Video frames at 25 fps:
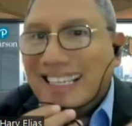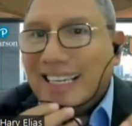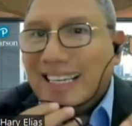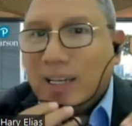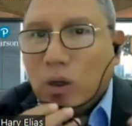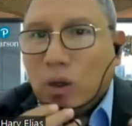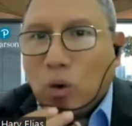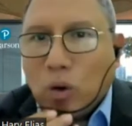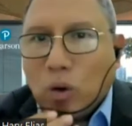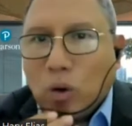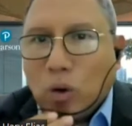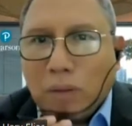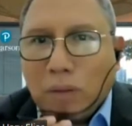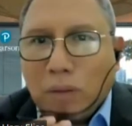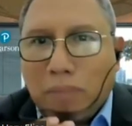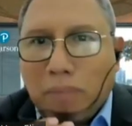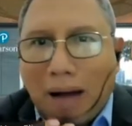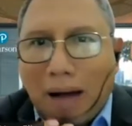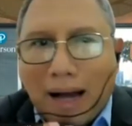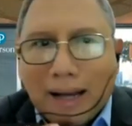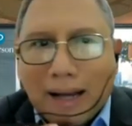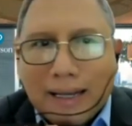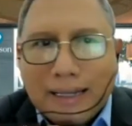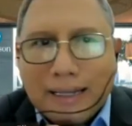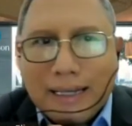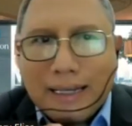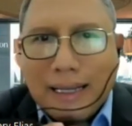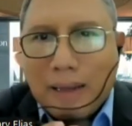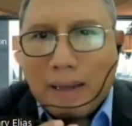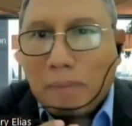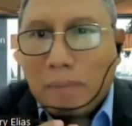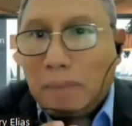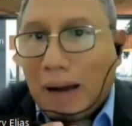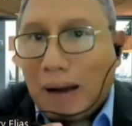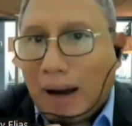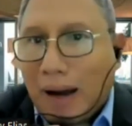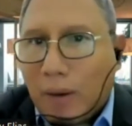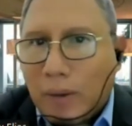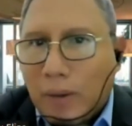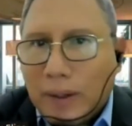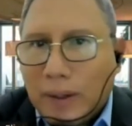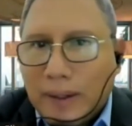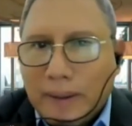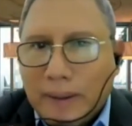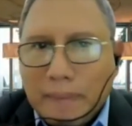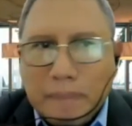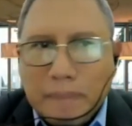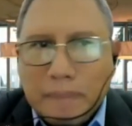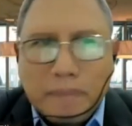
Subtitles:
equal bargaining power.